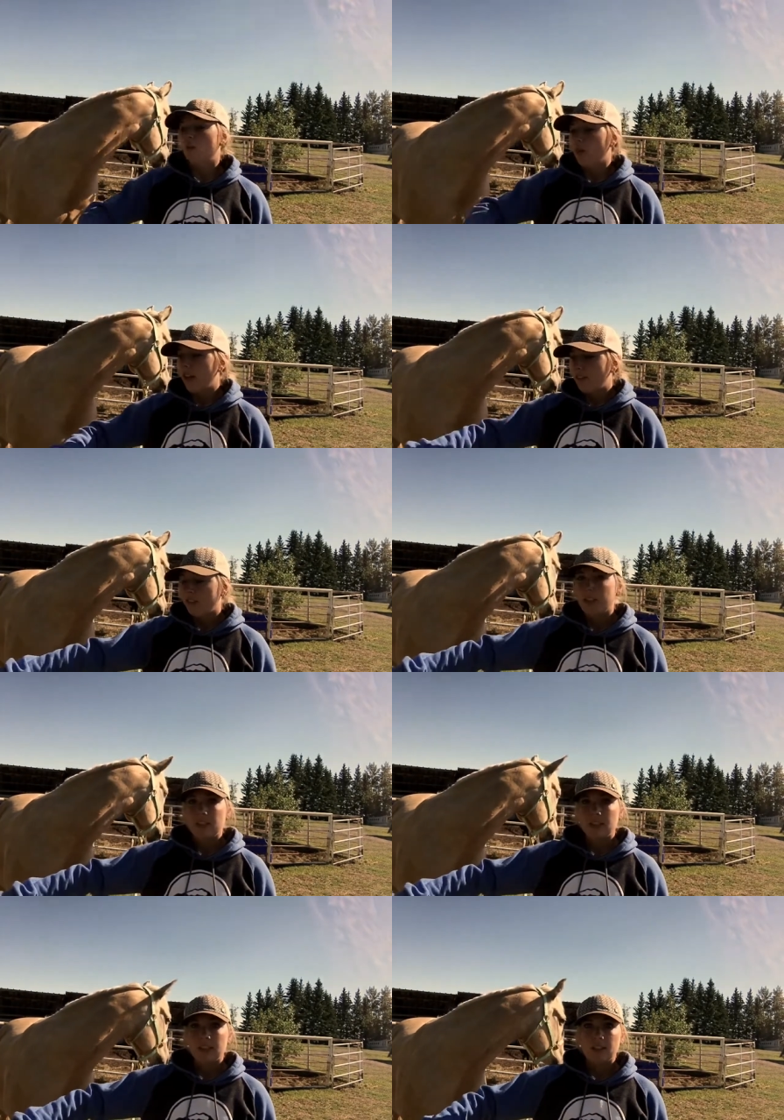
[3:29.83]
wherever
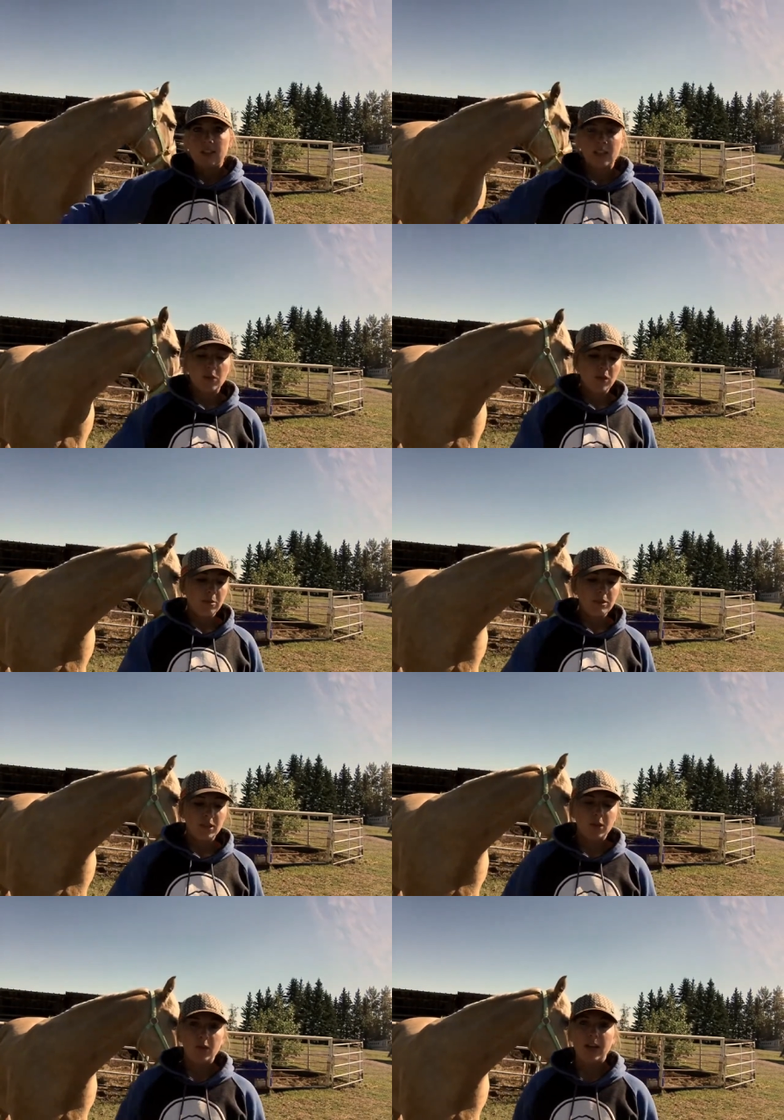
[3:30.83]
that you want him to
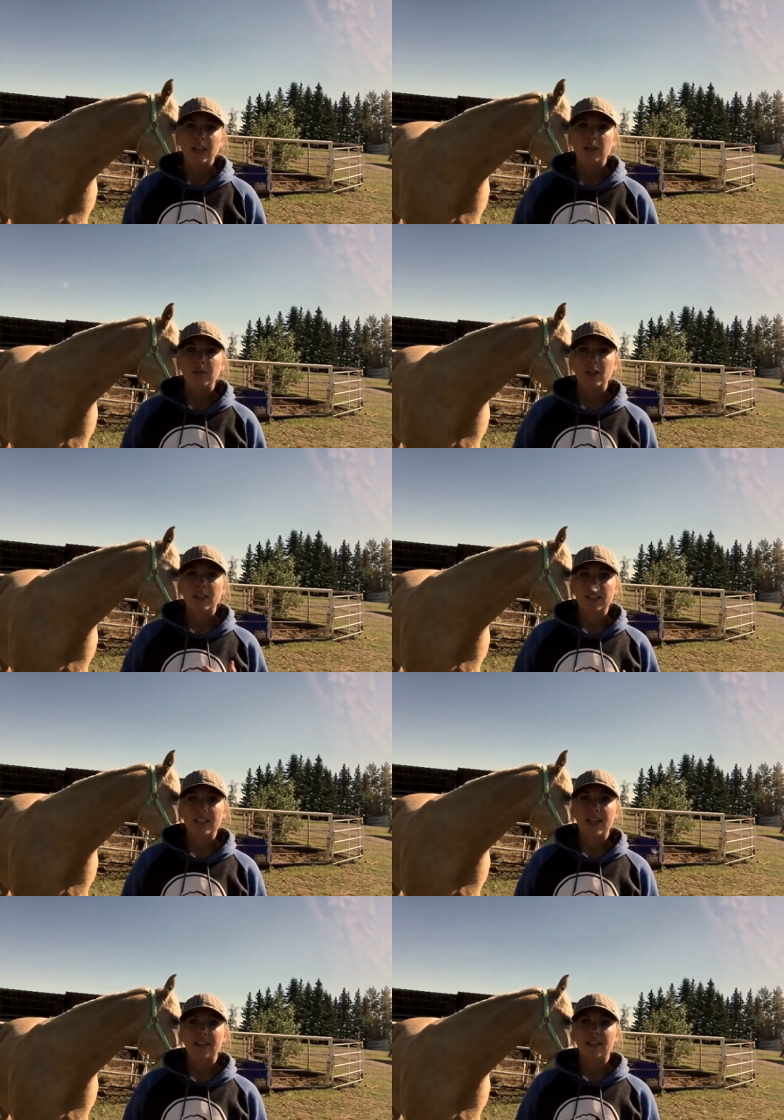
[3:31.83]
go, and he'll be
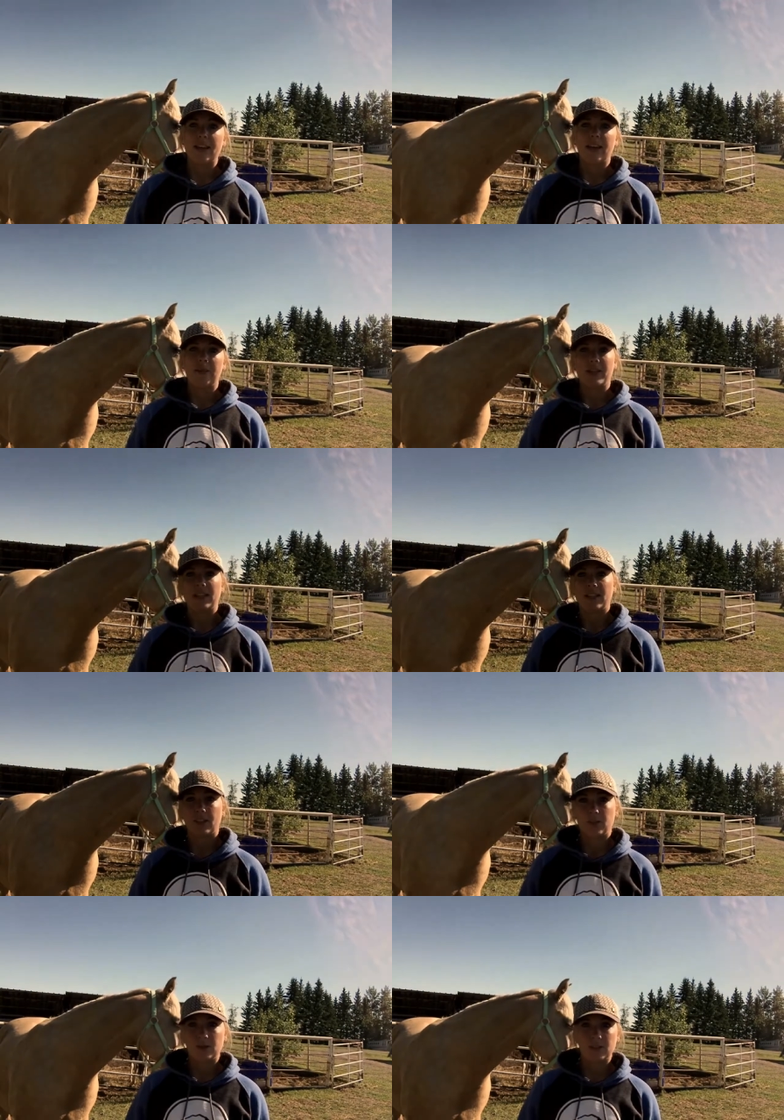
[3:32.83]
content there because he
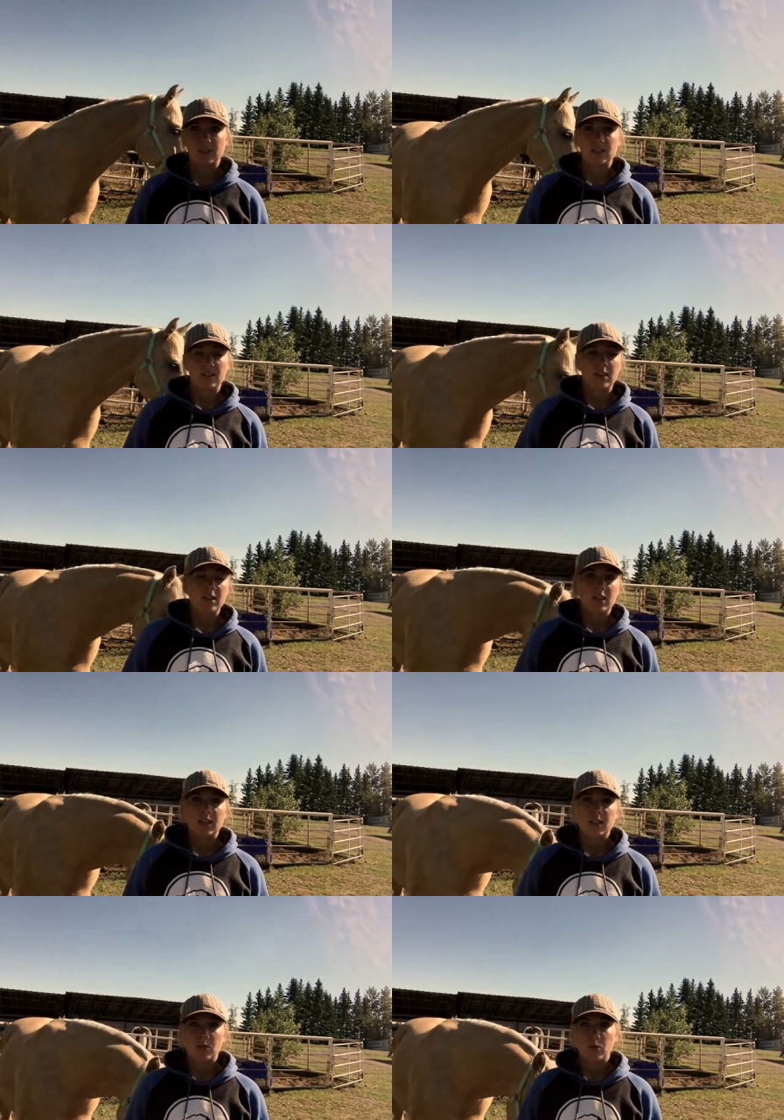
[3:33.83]
knows
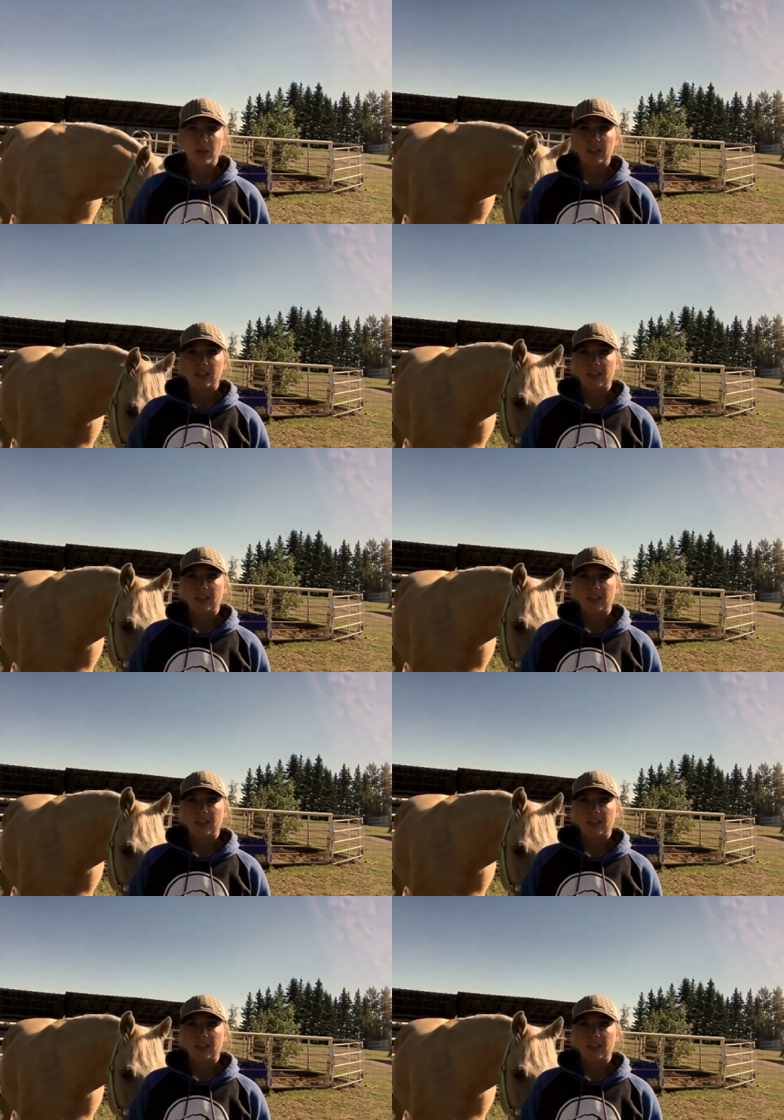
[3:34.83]
work,